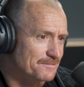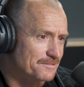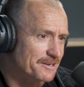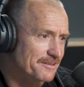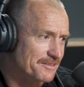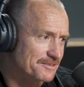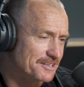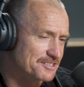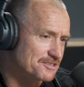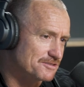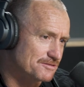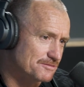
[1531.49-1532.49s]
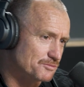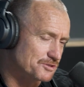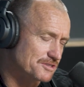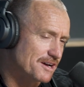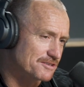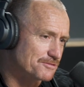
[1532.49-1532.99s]
you know, then we'll
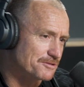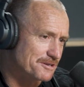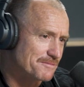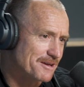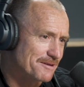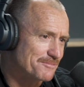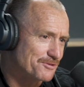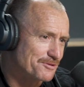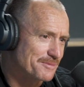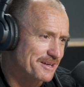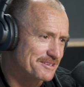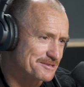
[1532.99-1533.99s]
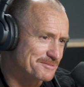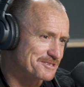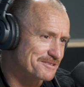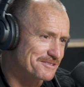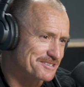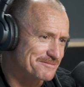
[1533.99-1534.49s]
start talking more about the
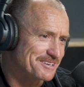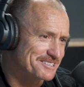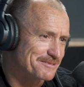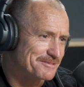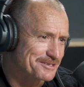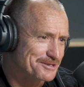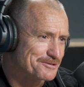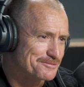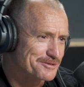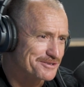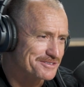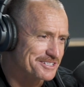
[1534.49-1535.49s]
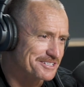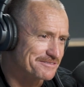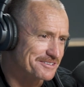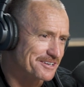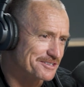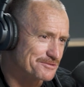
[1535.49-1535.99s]
specifics about some of these cool movies that
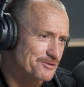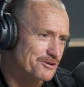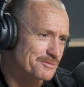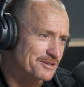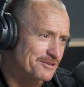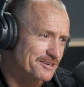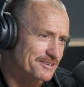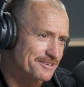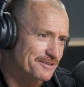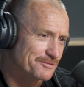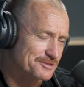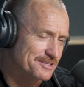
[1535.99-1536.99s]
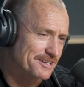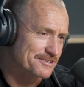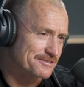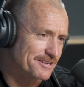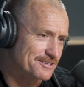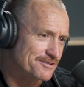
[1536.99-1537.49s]
you've done as well, but, like, you know, we'll start
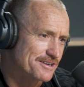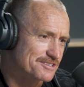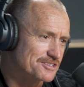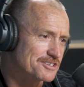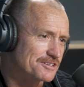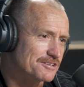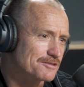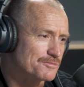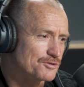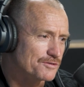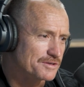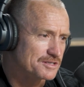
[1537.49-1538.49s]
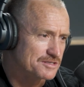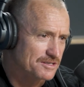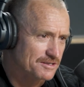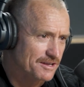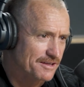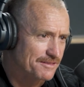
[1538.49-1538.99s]
that transition into movies
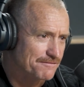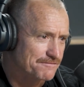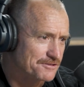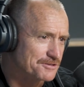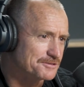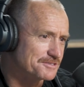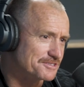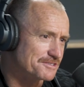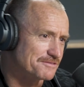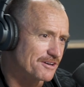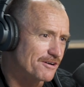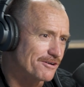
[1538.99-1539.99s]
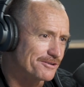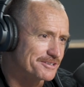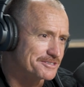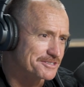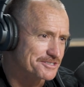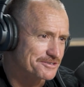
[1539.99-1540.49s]
and the fickleness of the whole
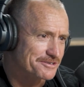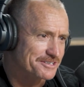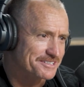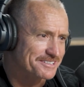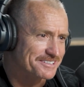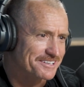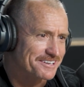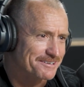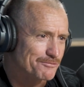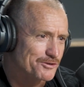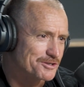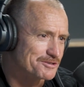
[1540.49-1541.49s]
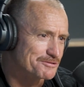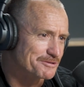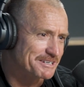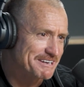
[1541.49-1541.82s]
industry and what you're doing